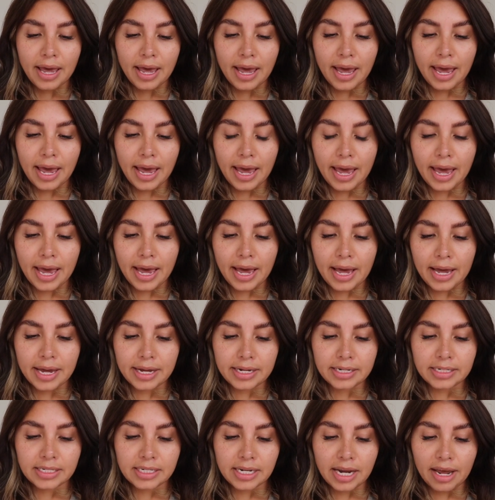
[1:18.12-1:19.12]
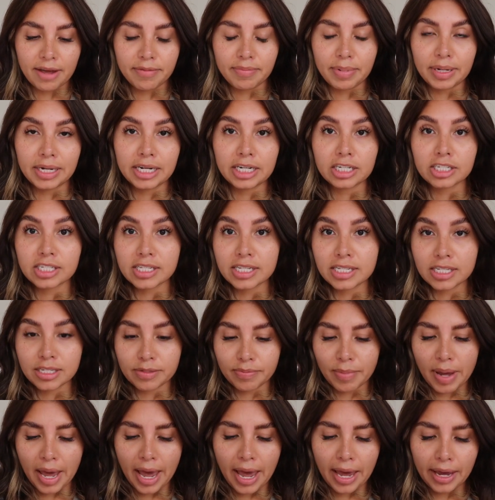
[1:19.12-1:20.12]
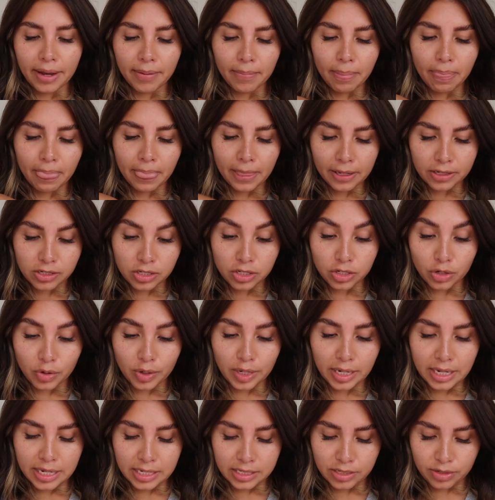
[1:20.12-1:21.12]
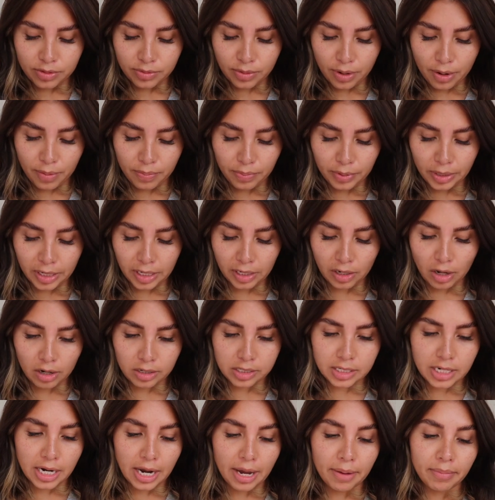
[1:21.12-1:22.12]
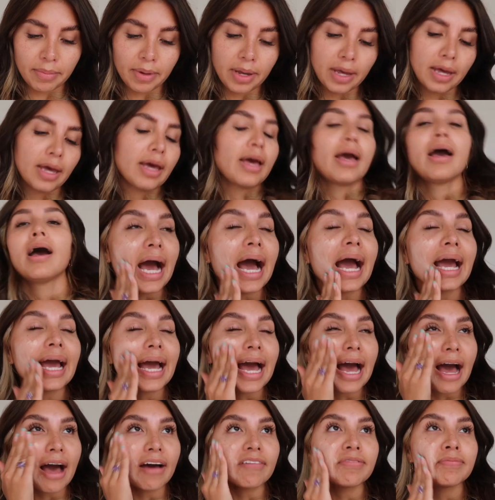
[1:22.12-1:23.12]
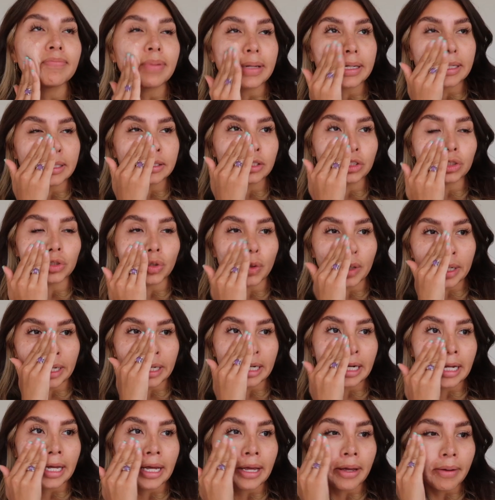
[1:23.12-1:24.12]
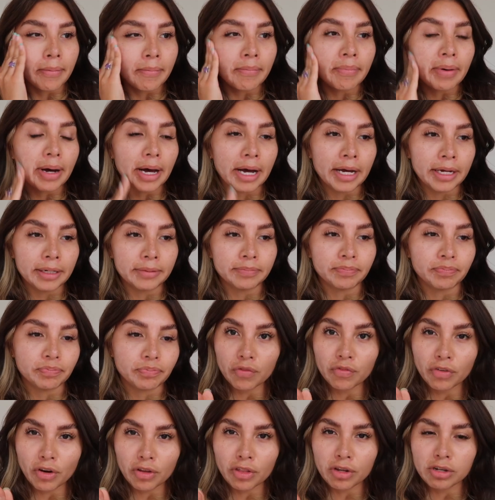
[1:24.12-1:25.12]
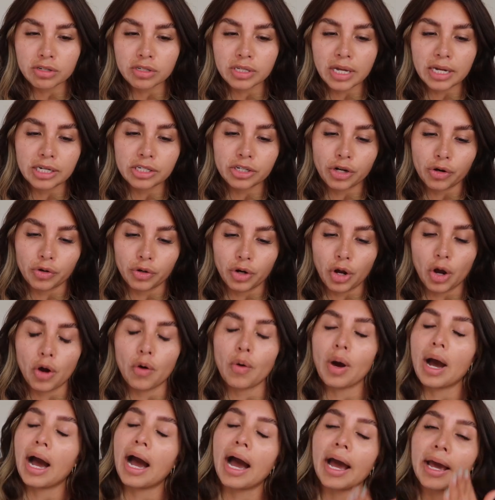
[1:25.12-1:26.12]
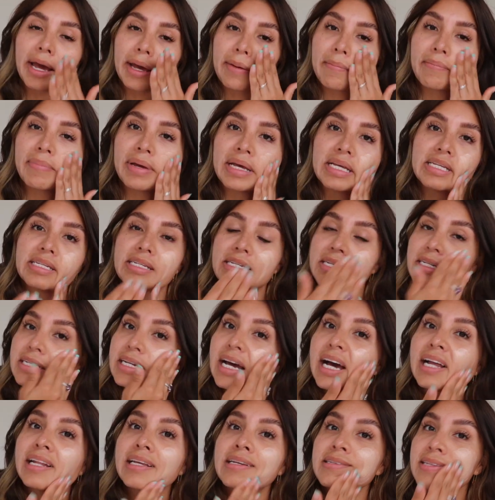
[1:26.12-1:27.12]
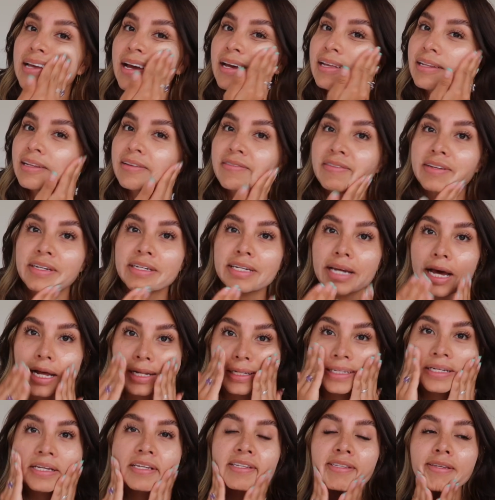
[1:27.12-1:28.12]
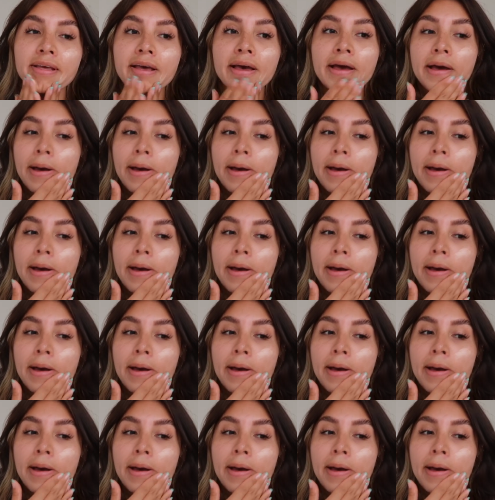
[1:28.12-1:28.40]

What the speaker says: and I've been here since May, so it is a pretty long time. I have been enjoying it, but for those that don't know, I am based in Dallas. I live in Dallas,